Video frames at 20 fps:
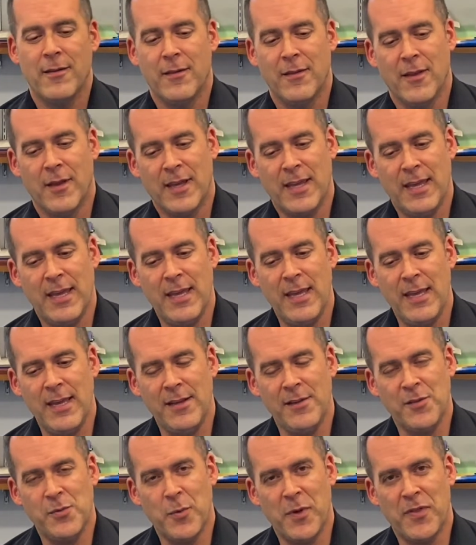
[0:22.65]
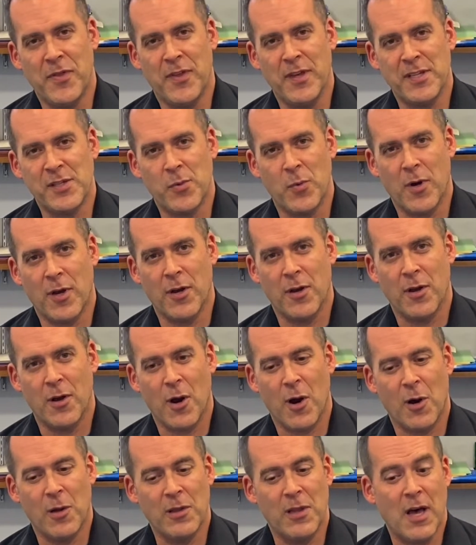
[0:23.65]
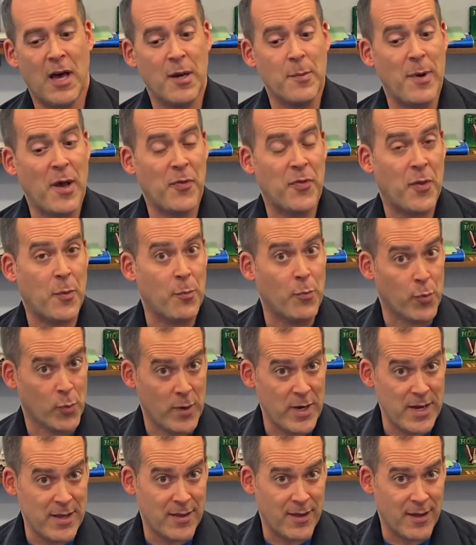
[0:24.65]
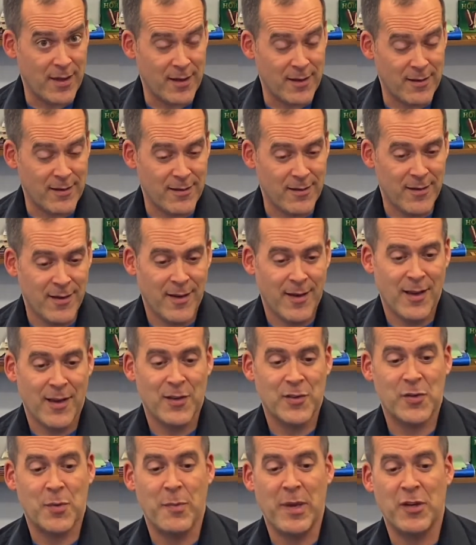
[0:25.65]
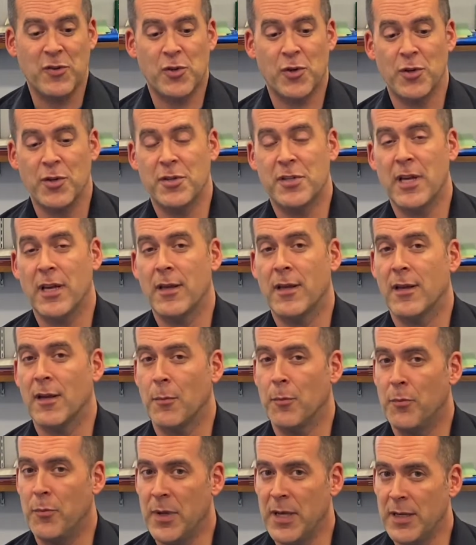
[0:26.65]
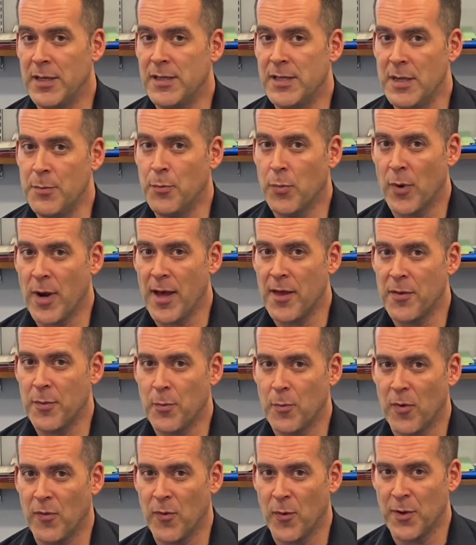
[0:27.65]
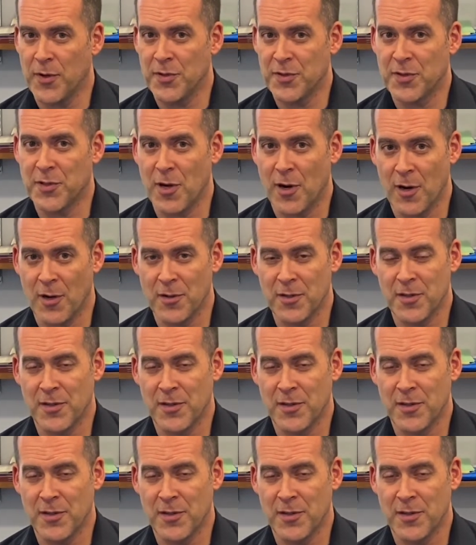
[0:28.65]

The keys with this one are a lot about the breathing, so make sure you take in a big deep breath before you start.